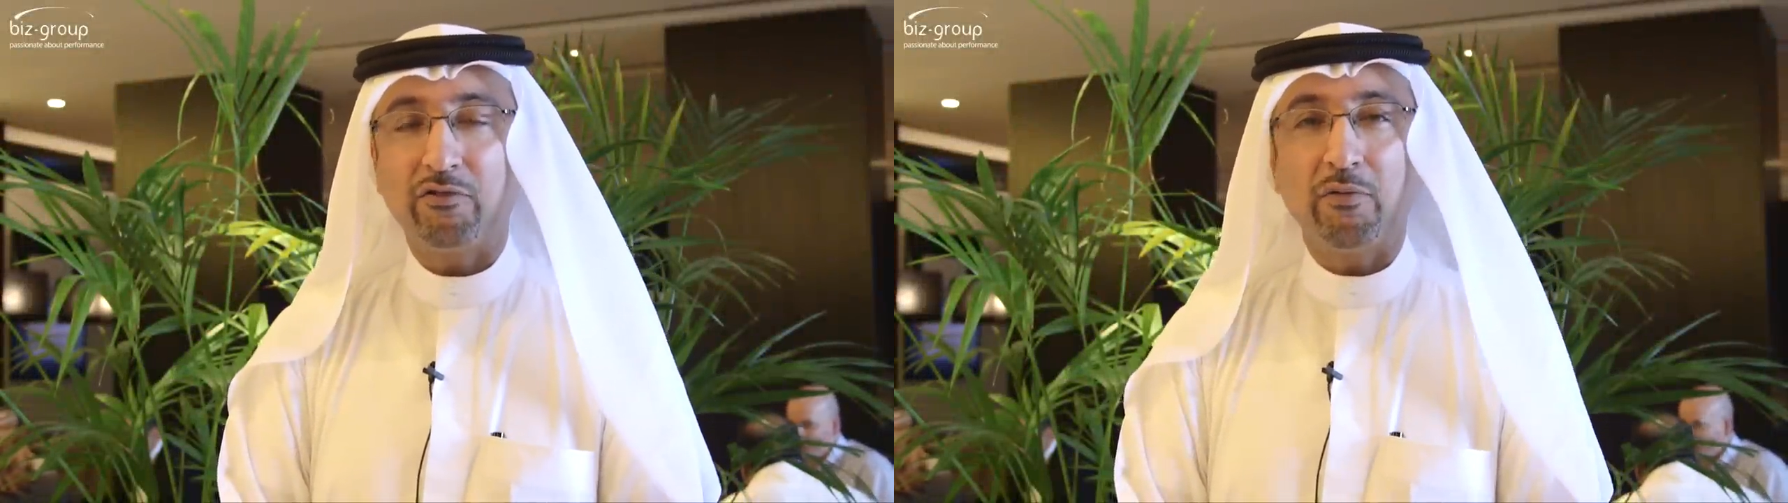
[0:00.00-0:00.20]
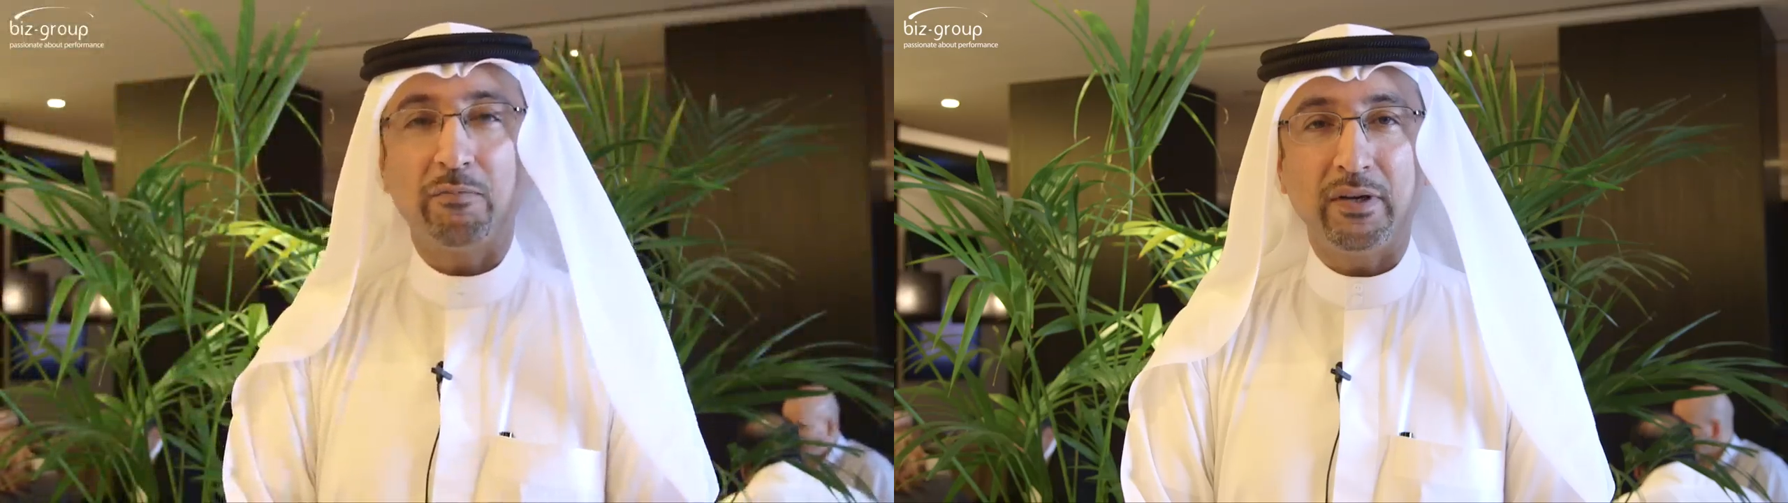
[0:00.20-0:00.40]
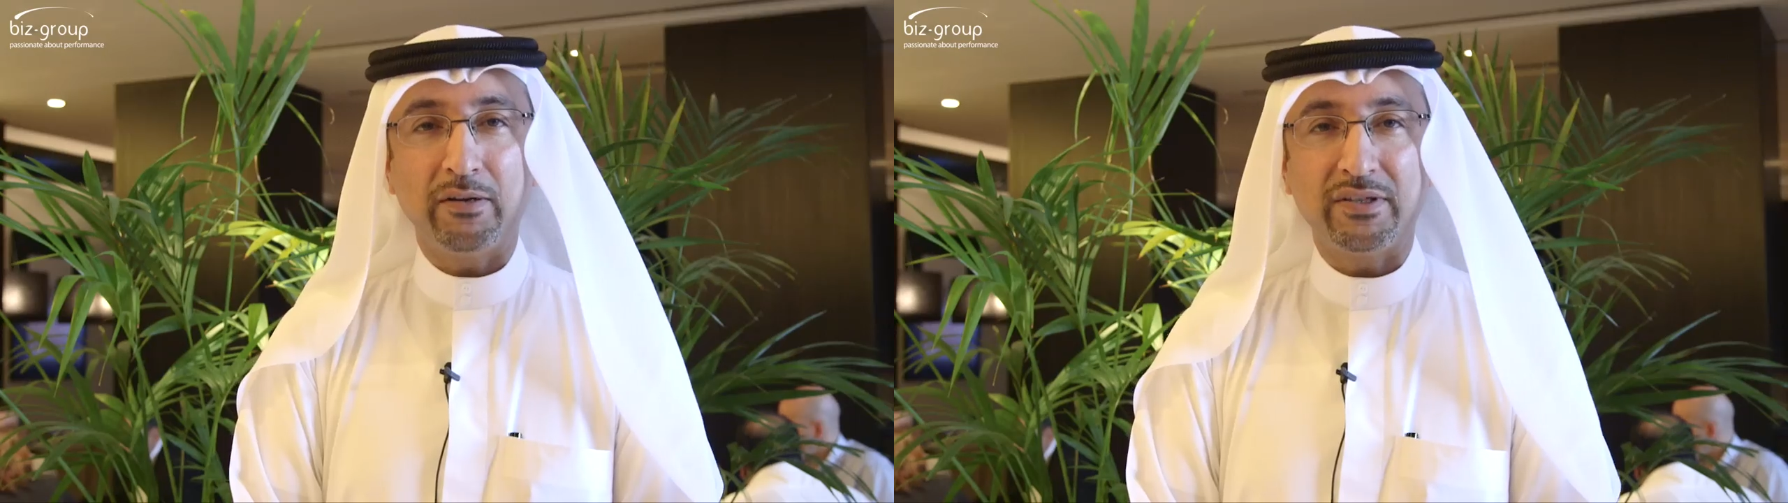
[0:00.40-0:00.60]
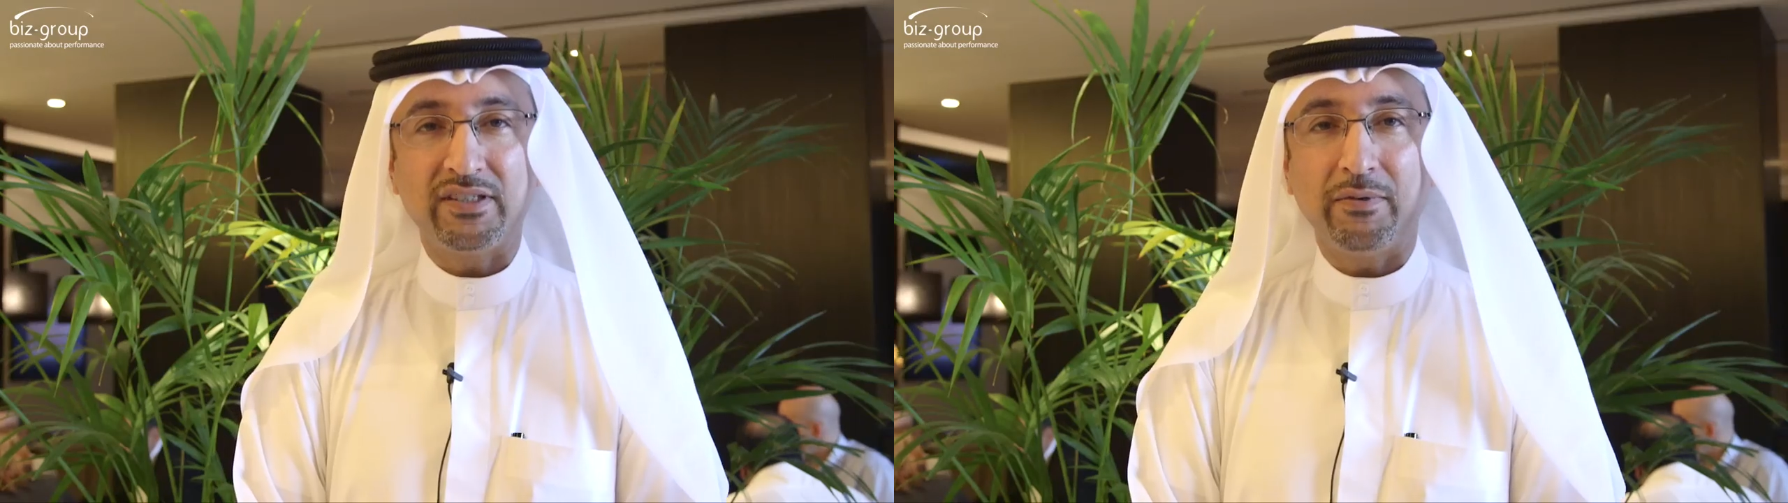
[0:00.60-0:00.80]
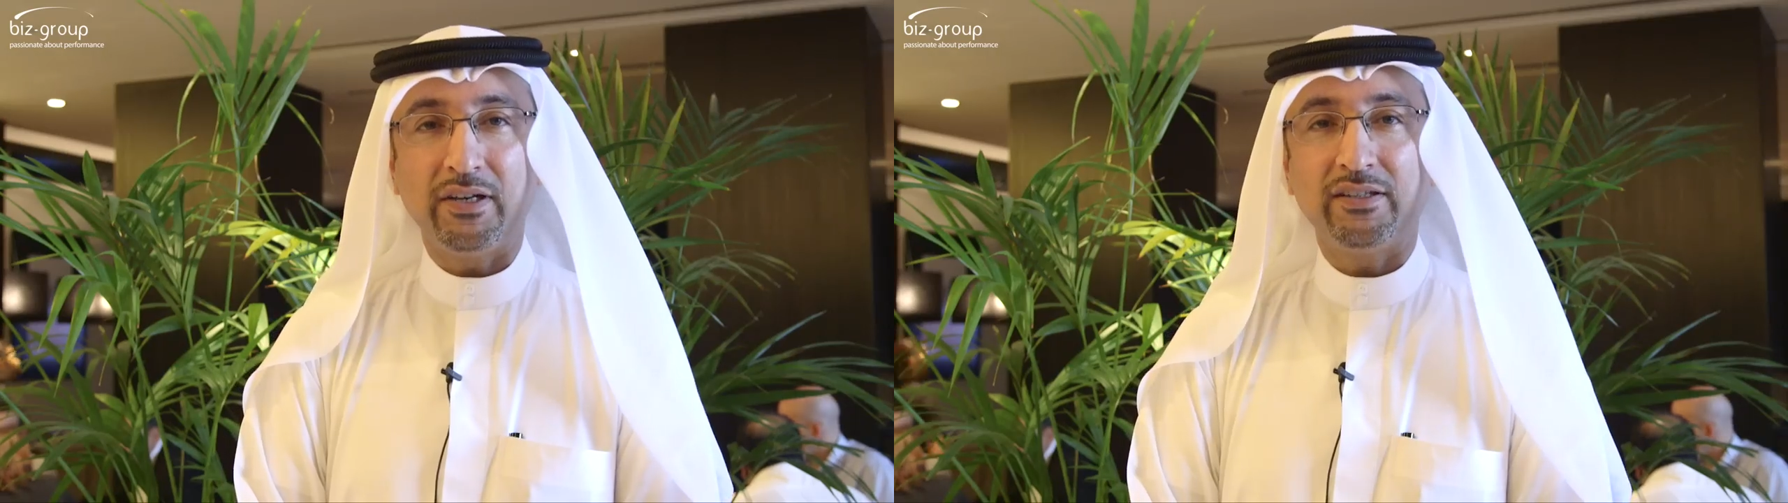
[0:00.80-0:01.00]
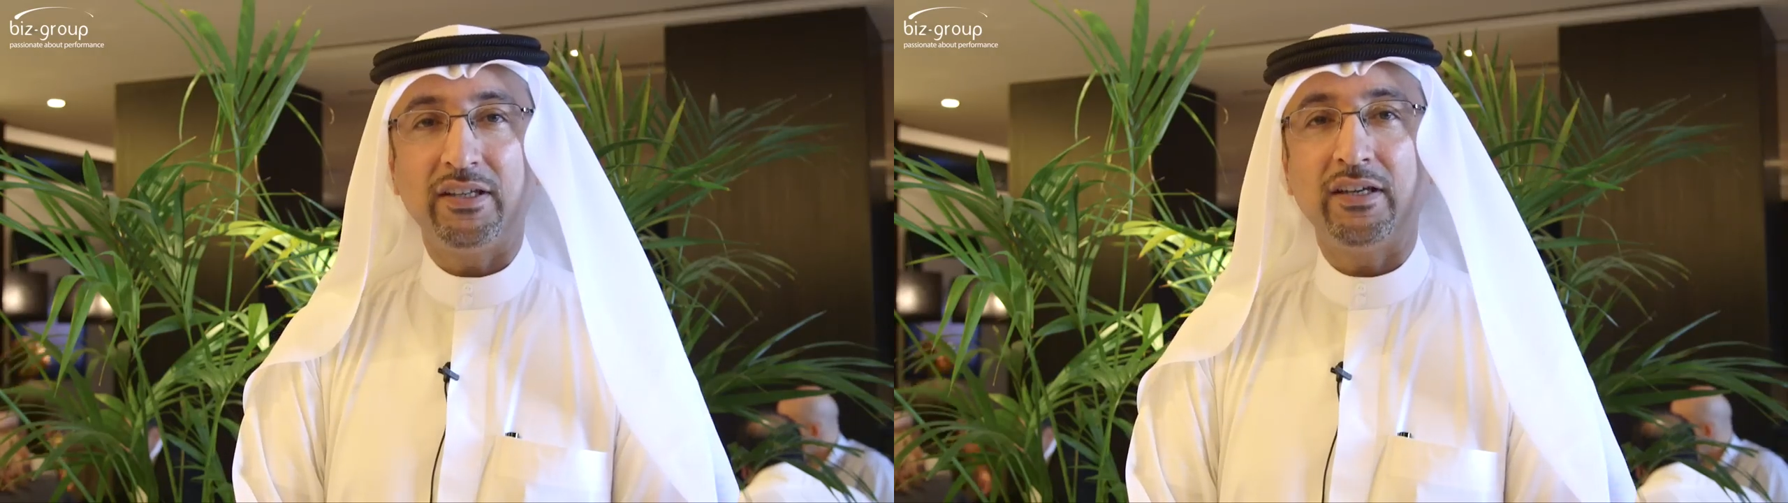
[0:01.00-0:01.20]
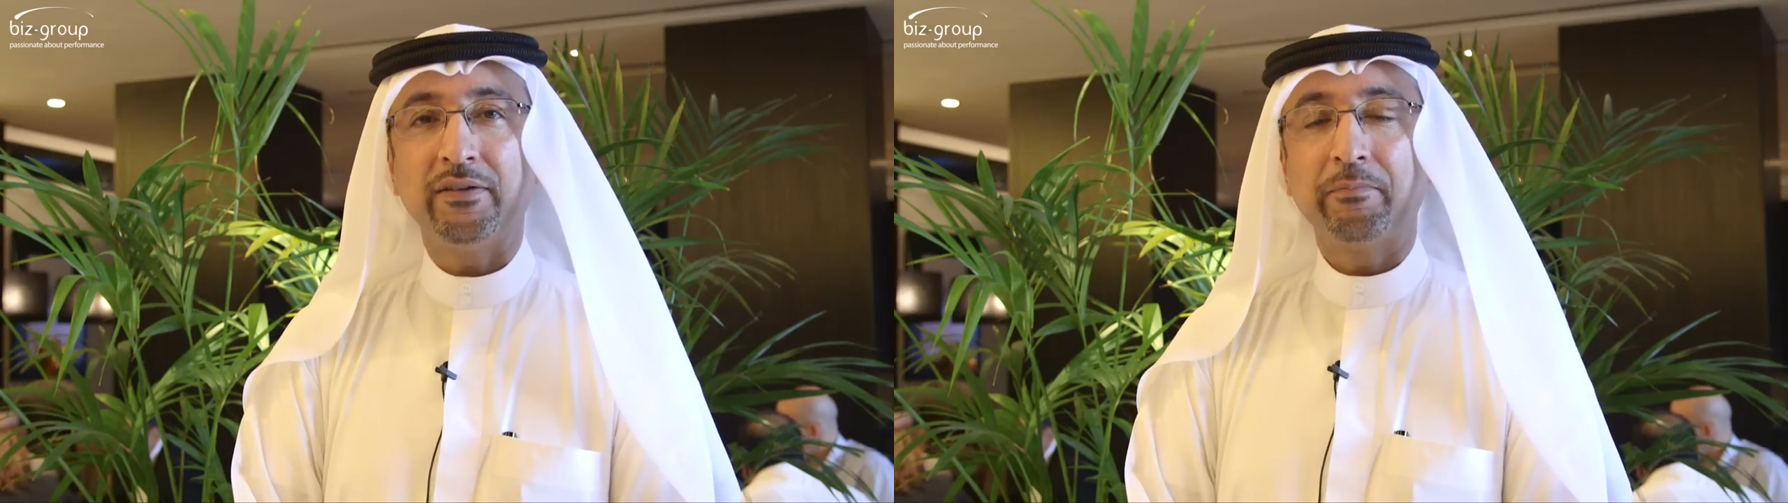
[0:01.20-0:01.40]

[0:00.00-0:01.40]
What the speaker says: from Visibility,